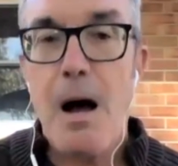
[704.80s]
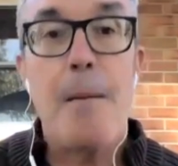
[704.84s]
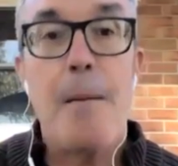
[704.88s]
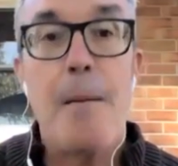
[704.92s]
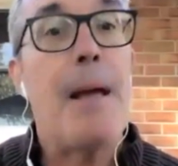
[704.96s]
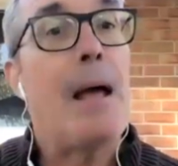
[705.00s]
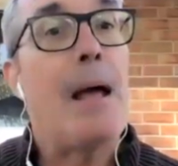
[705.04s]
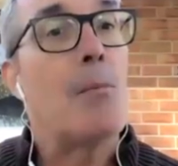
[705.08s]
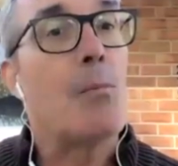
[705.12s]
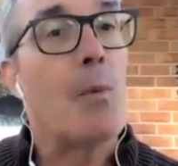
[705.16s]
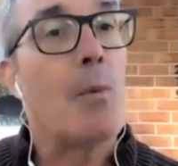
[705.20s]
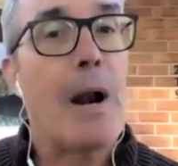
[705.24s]

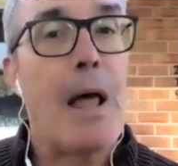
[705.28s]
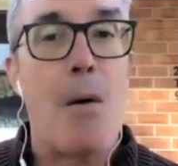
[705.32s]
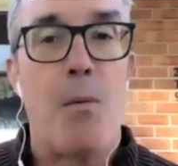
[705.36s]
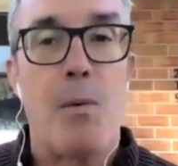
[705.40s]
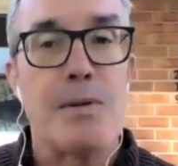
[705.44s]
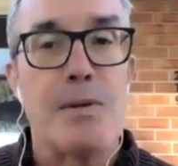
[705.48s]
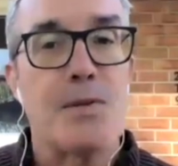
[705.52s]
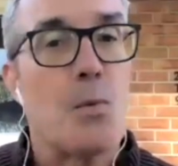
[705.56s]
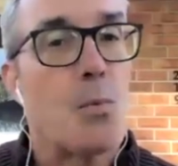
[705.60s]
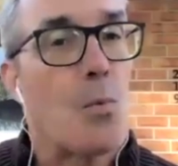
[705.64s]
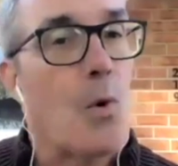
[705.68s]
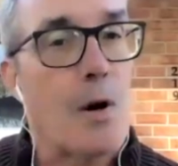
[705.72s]
Um, and when I
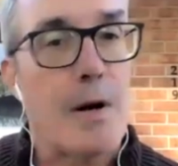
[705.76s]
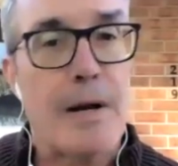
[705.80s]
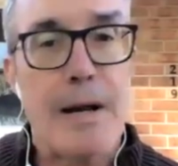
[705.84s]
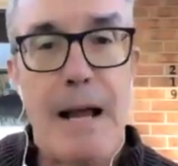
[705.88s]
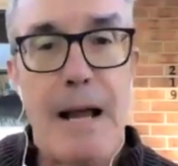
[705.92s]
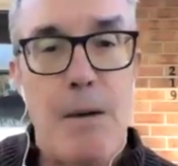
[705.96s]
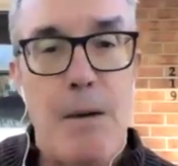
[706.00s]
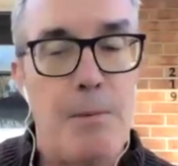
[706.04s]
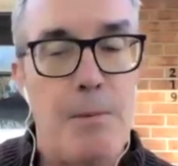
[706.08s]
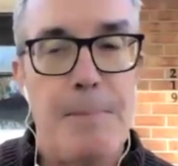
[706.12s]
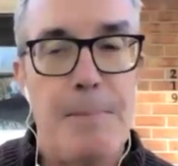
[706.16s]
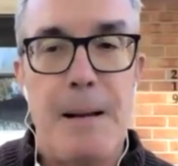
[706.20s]
wasn't
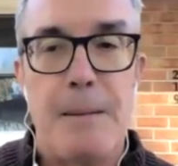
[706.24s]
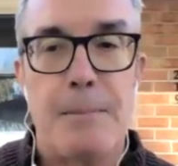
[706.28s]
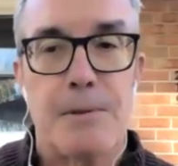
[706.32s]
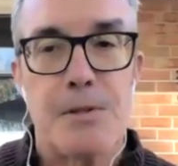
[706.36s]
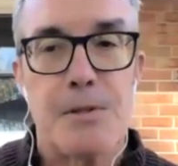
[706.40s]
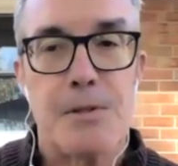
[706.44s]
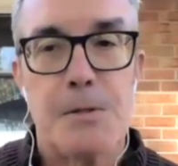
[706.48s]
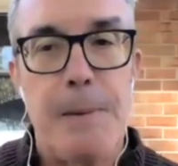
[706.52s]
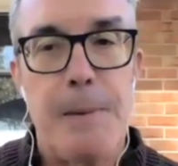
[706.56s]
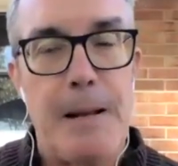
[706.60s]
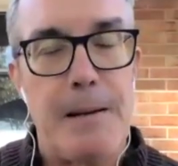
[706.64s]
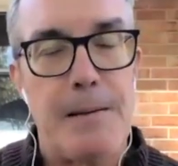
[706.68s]
working, I would be
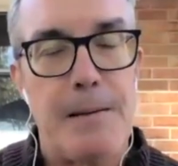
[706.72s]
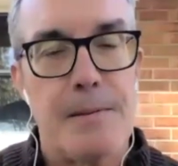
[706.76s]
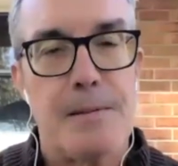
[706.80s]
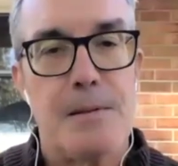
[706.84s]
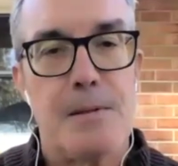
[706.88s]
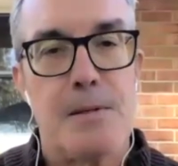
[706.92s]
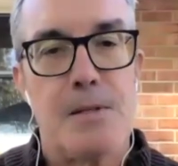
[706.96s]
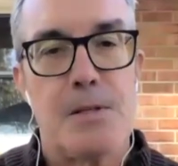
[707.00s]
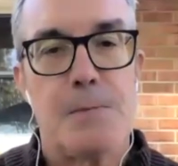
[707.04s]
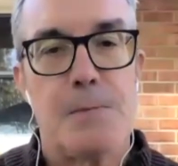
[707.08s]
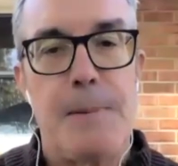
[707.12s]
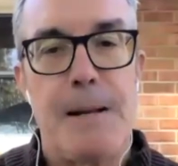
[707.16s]
able to spend
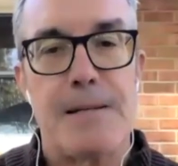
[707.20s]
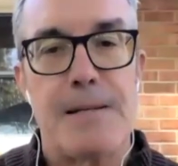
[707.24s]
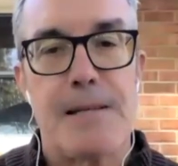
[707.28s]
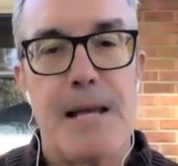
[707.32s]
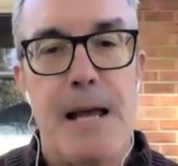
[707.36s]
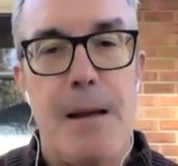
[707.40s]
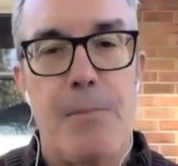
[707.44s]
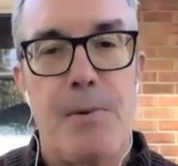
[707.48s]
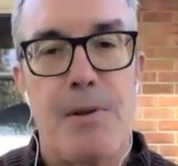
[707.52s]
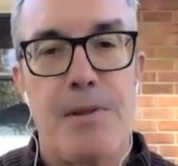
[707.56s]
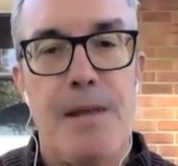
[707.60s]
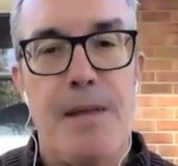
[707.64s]
spend
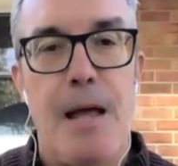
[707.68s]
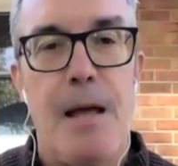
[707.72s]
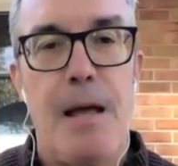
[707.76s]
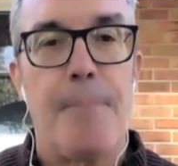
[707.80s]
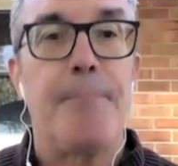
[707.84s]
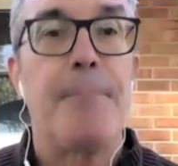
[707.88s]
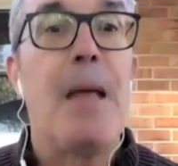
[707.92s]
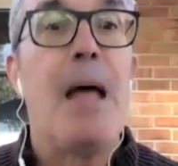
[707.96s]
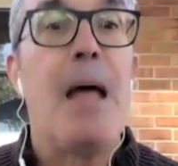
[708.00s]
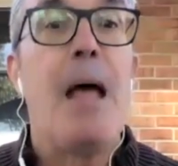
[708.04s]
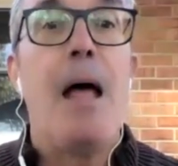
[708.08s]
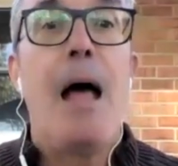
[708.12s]
time with them.